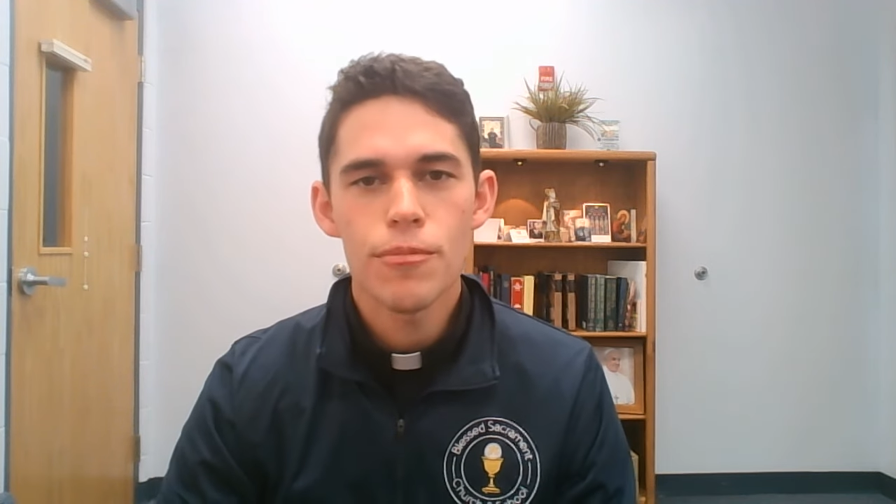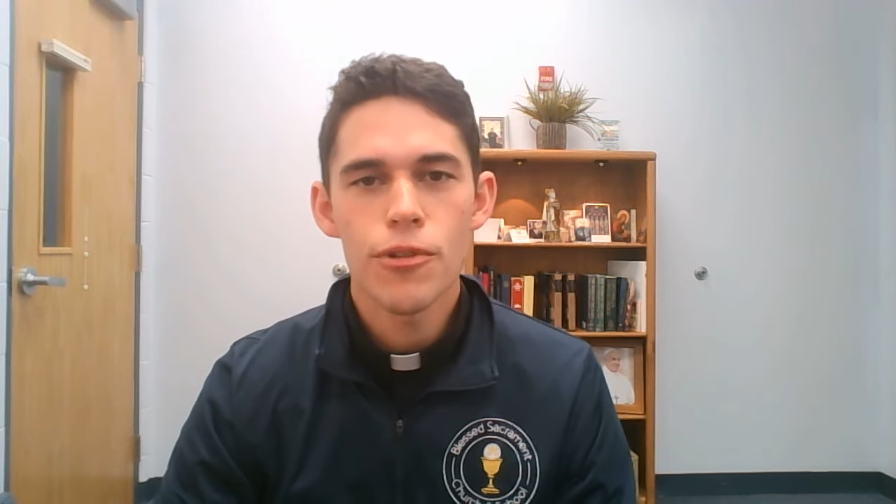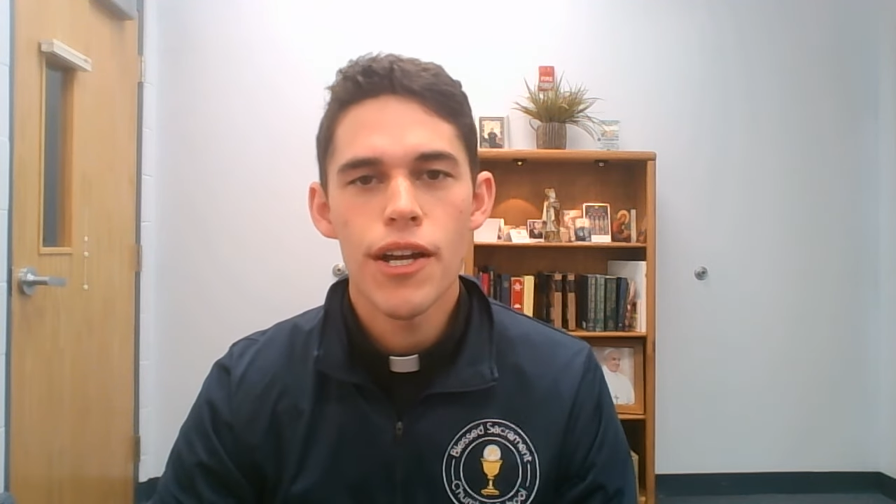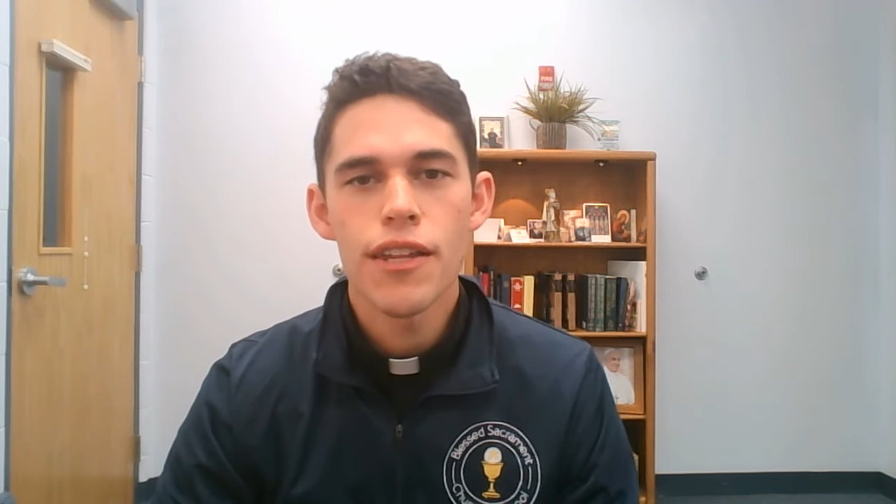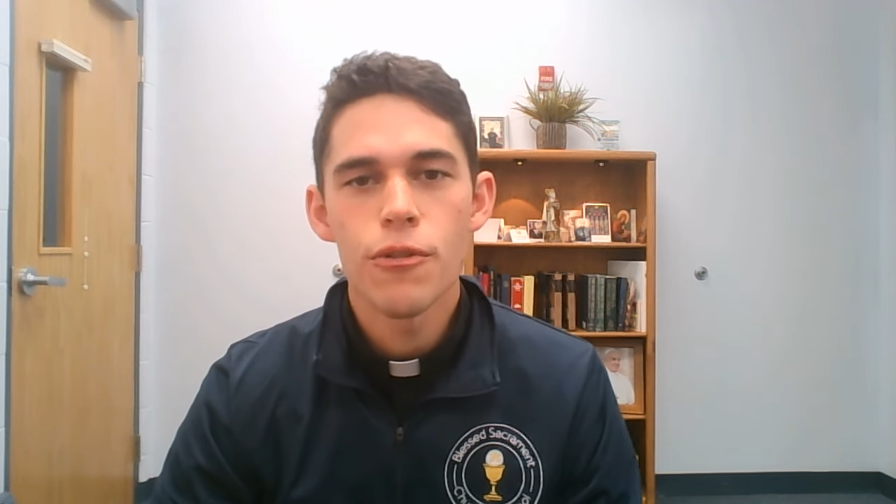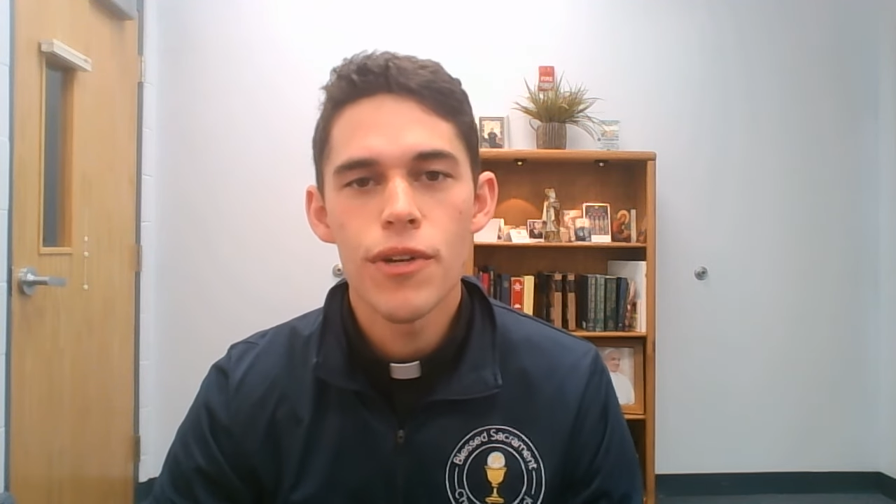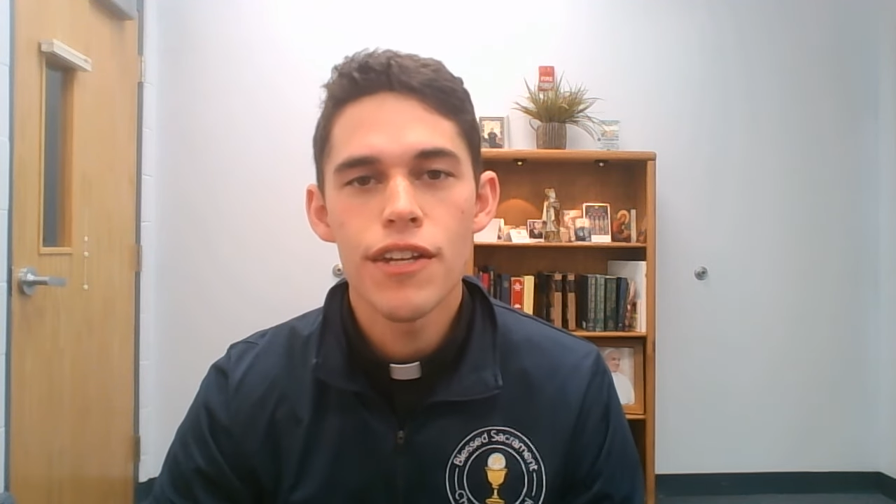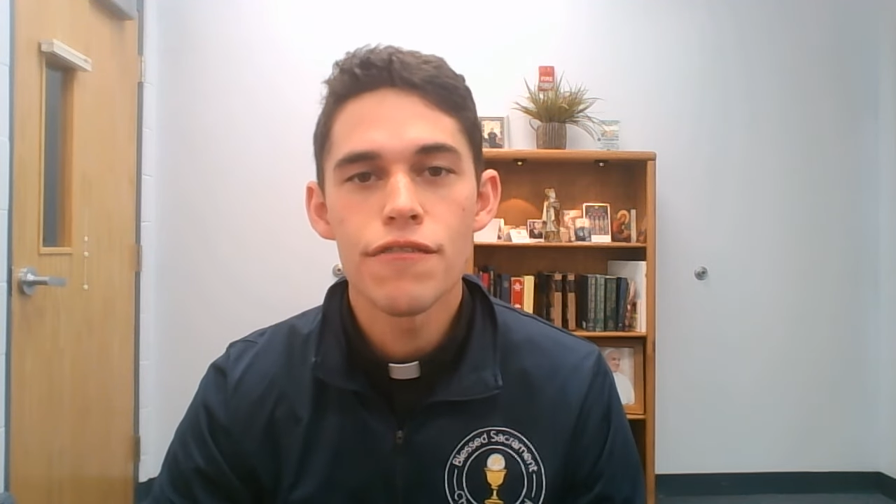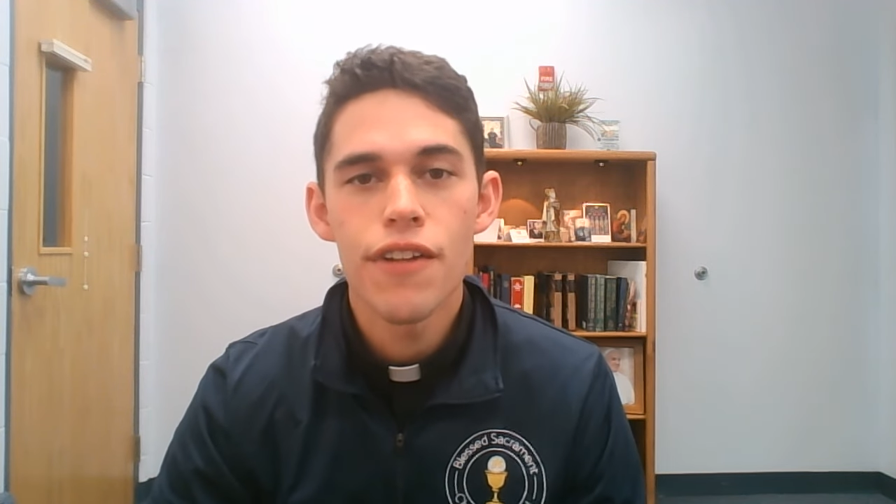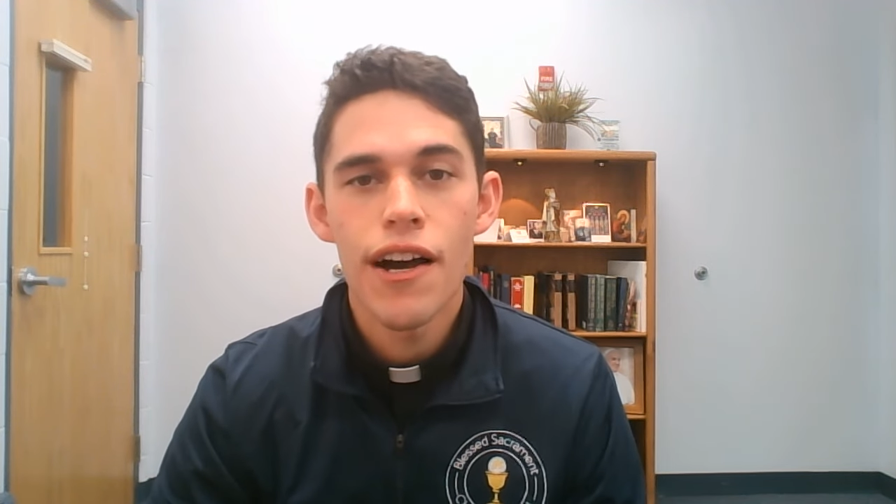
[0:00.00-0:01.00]
pray that we
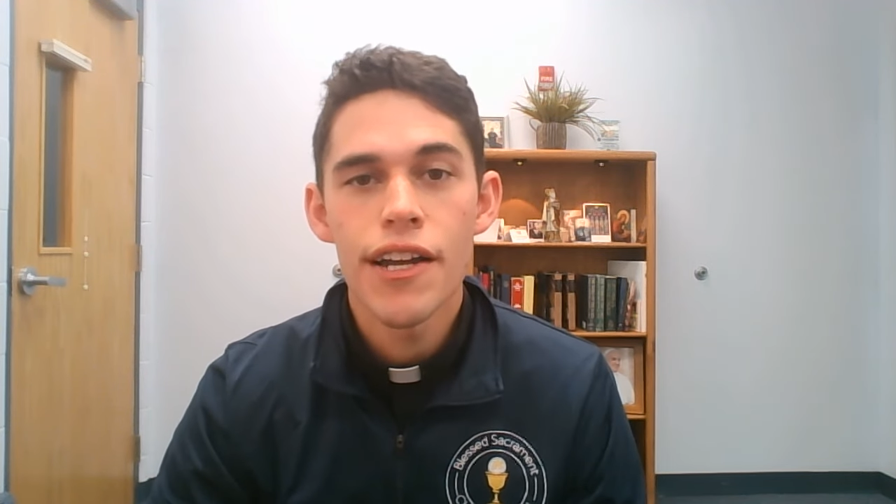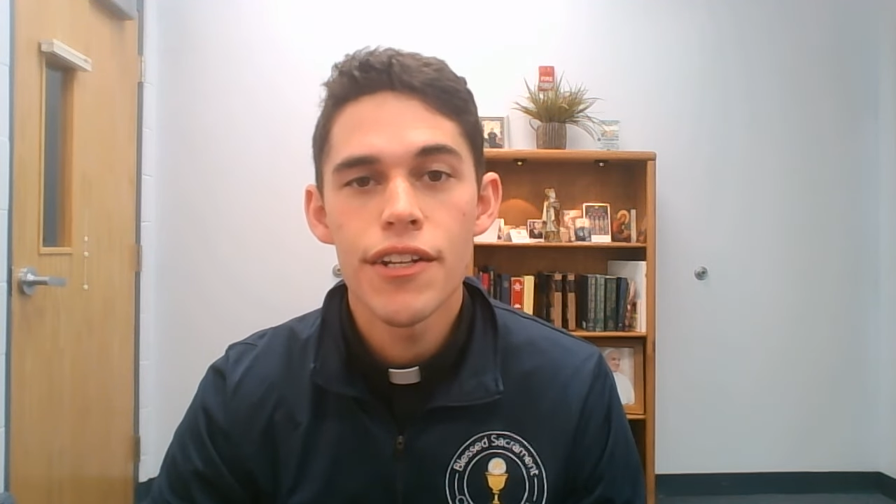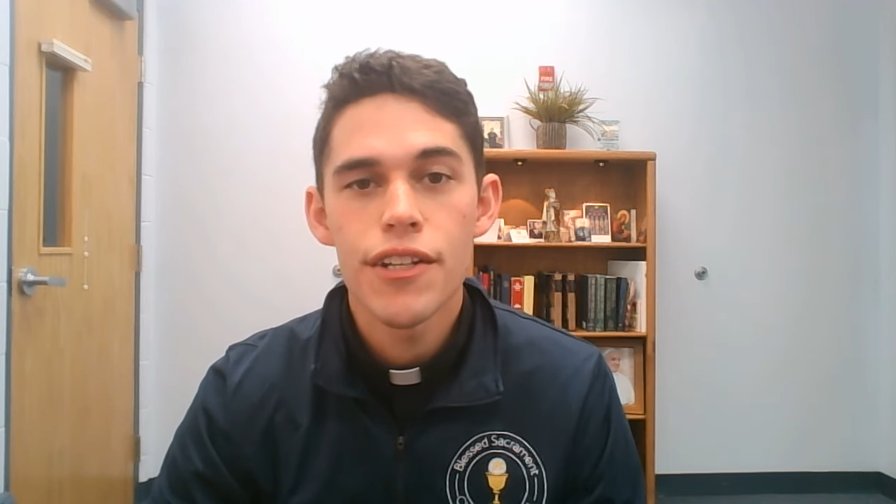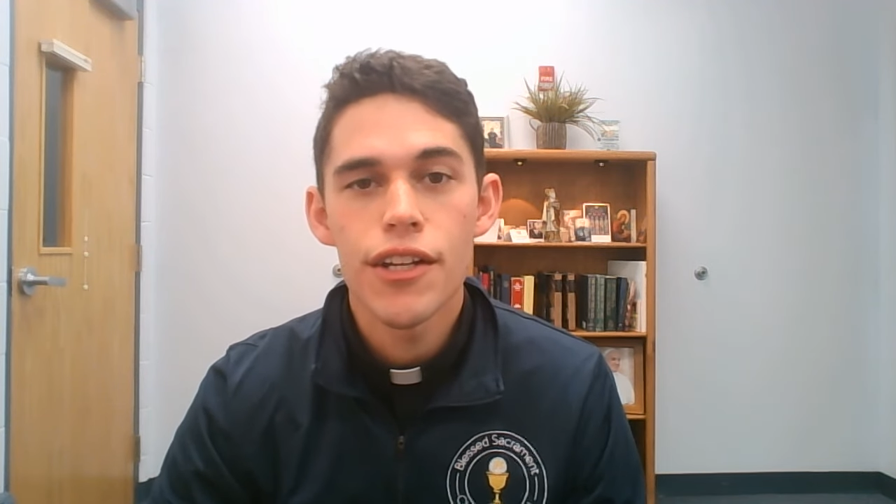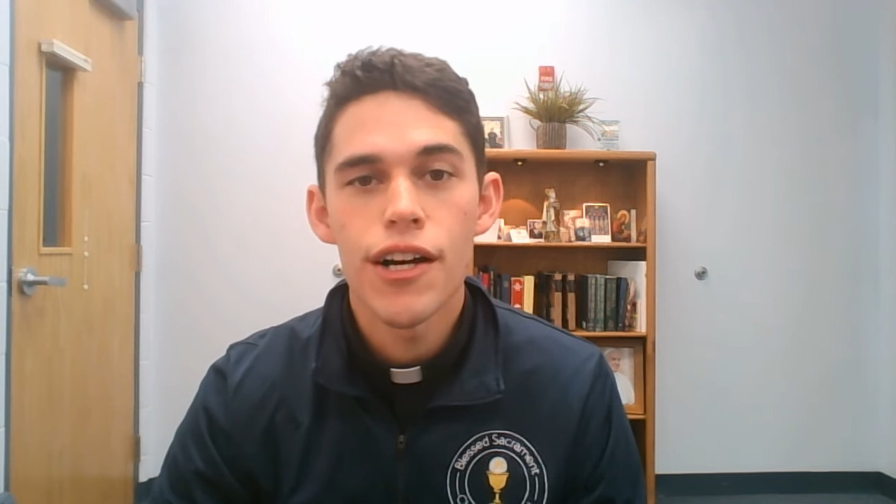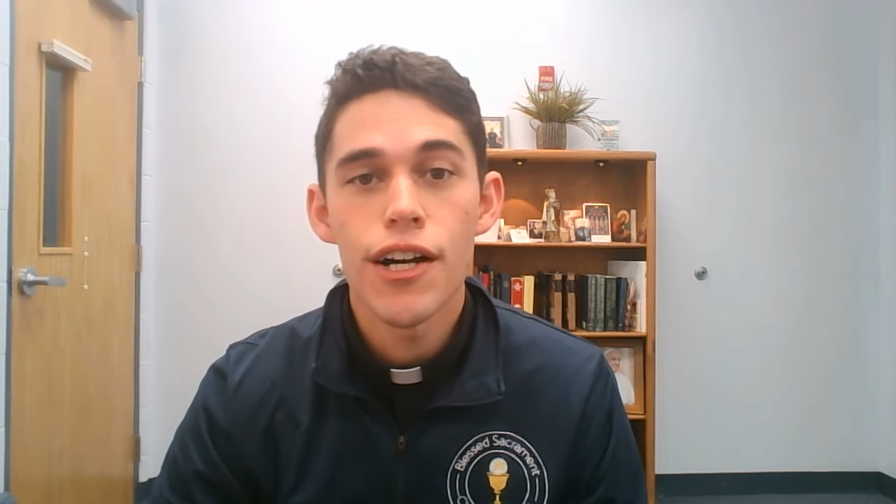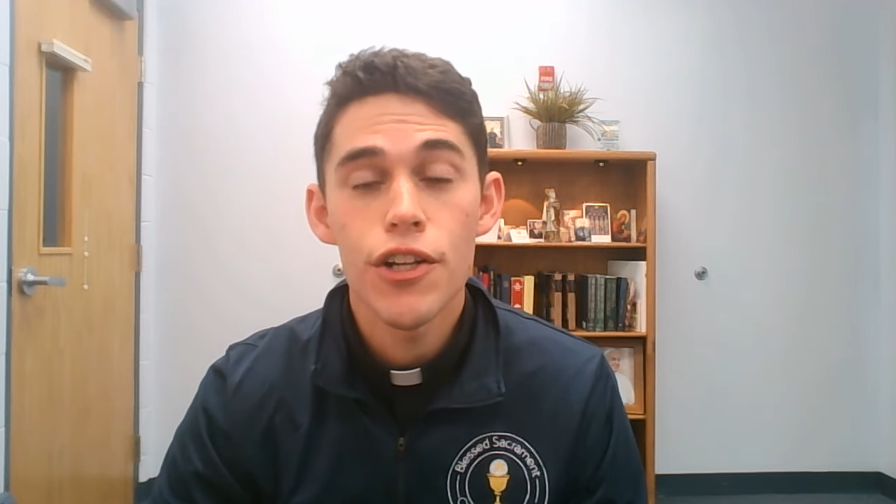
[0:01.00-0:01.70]
can find uh,